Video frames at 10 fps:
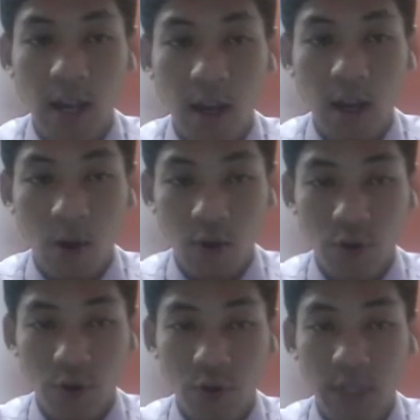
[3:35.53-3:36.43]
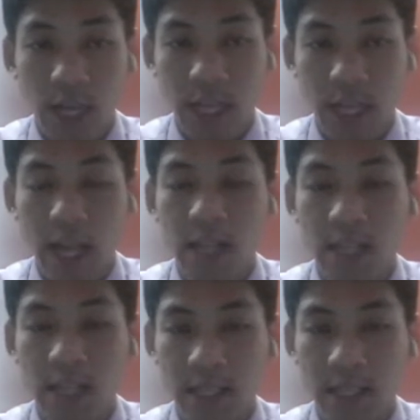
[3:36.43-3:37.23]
orthosilicate